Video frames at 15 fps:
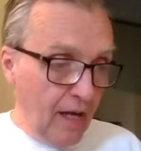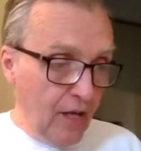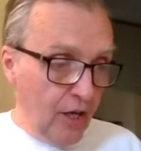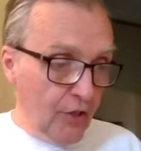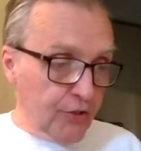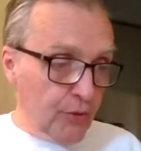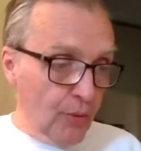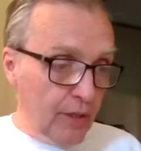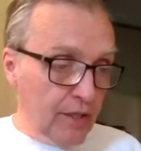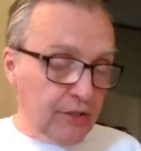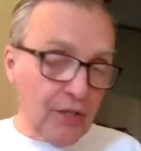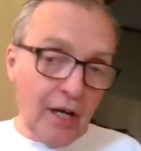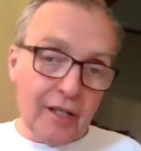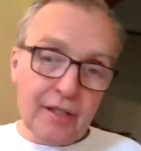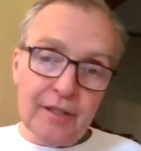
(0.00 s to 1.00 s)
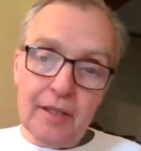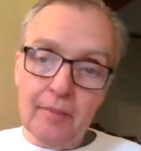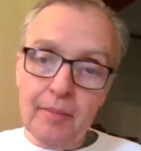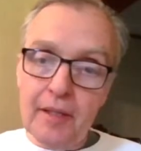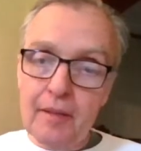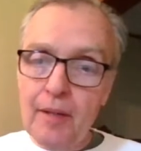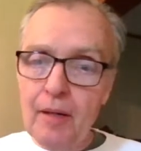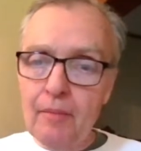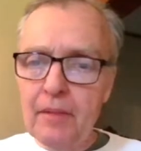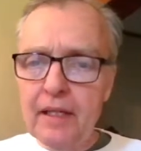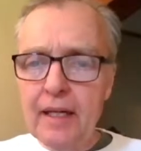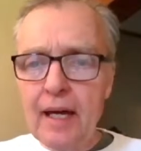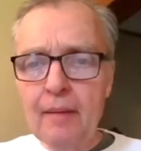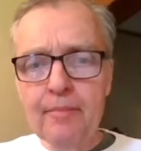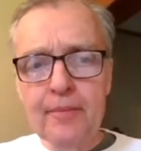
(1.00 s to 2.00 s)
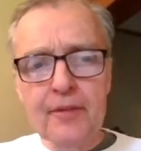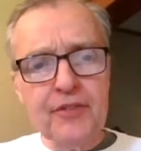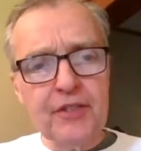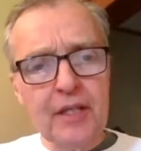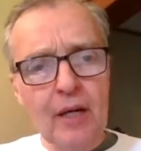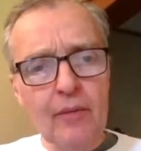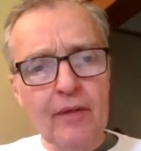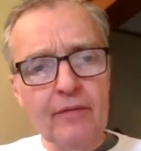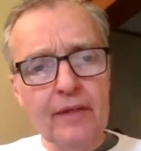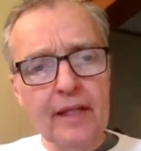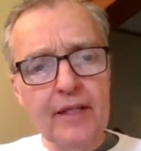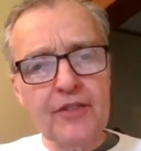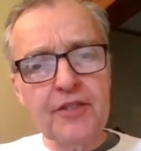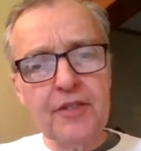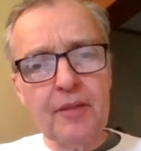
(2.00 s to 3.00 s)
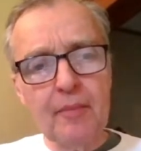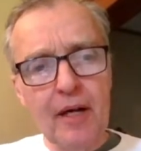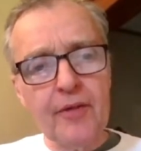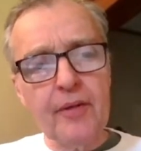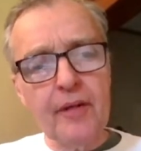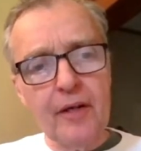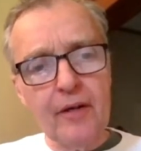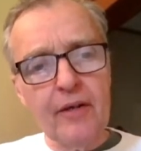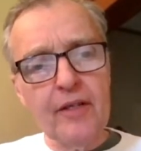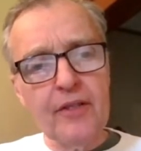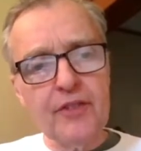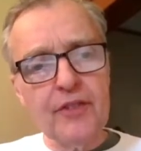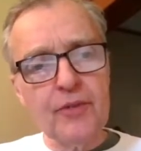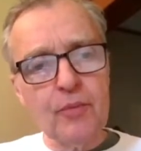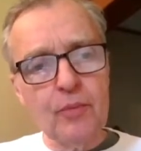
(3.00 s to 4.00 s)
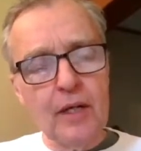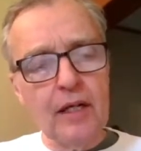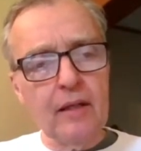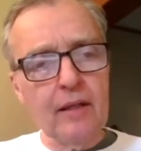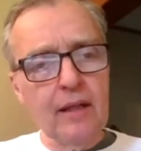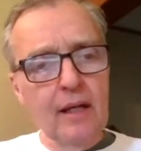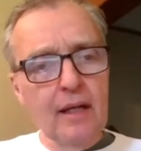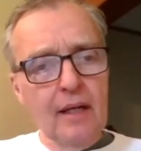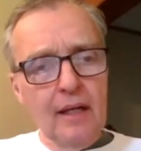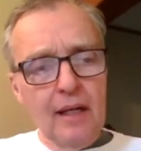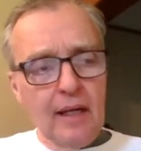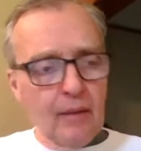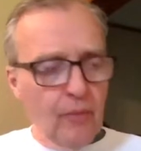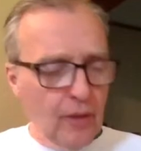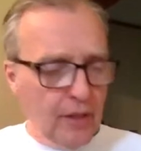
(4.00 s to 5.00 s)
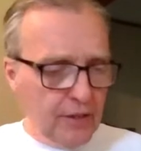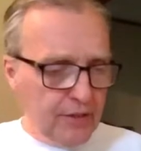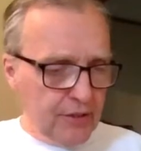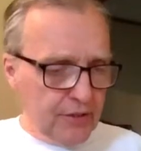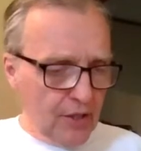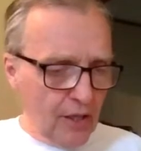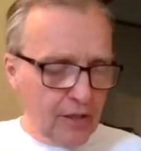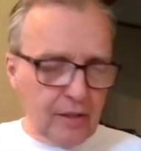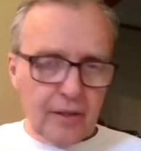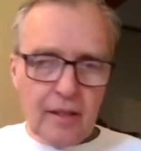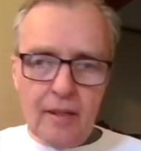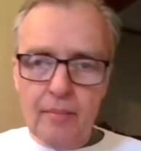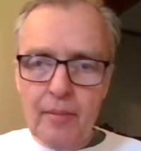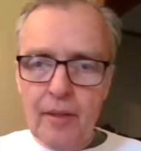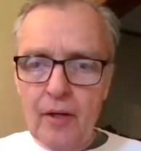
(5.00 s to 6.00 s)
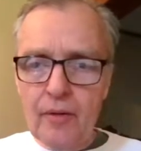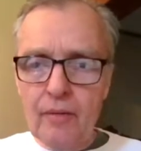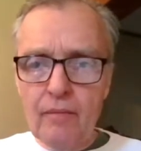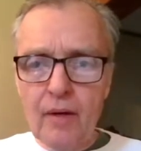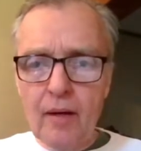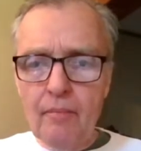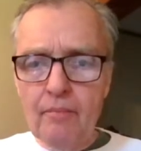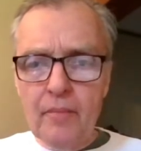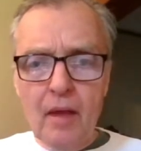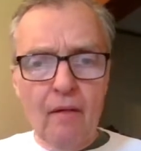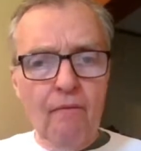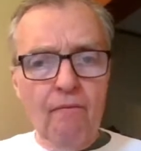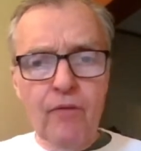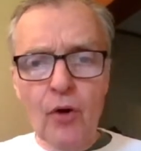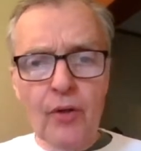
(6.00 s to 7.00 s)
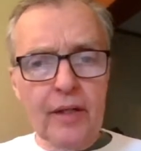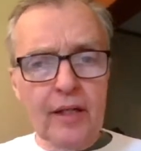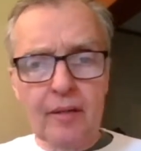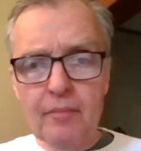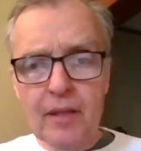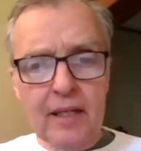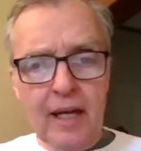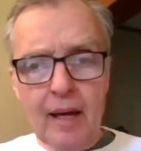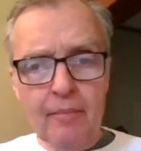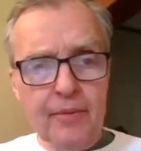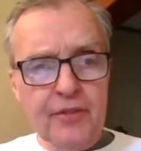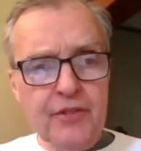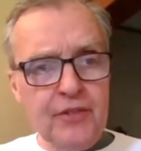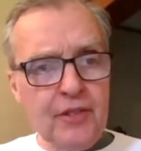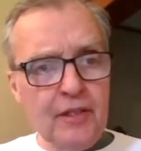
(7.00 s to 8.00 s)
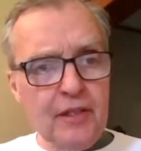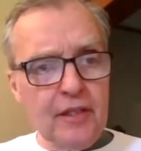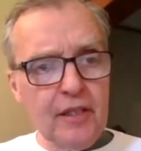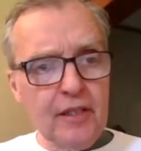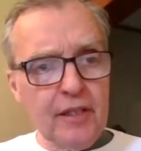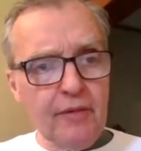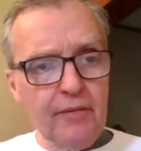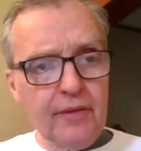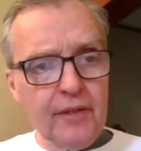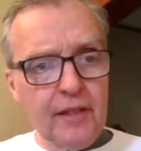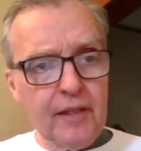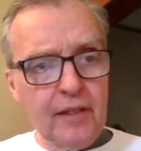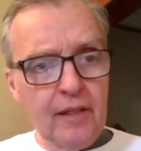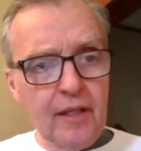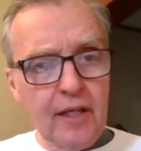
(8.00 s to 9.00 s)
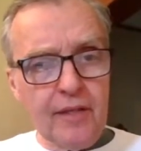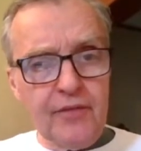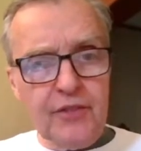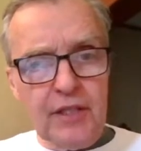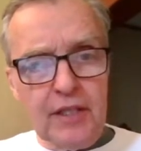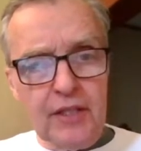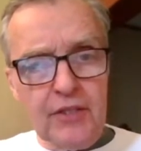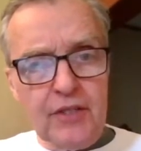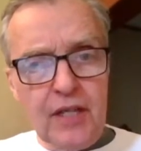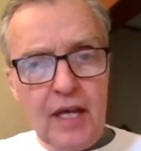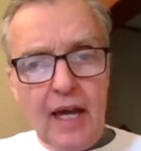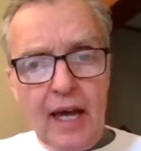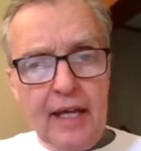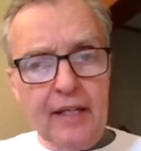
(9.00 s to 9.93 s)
I also want to talk a little bit about Minneapolis and how we've led in some other areas as well. I wanted to talk about voting in Minneapolis is a little different than in a lot of cities,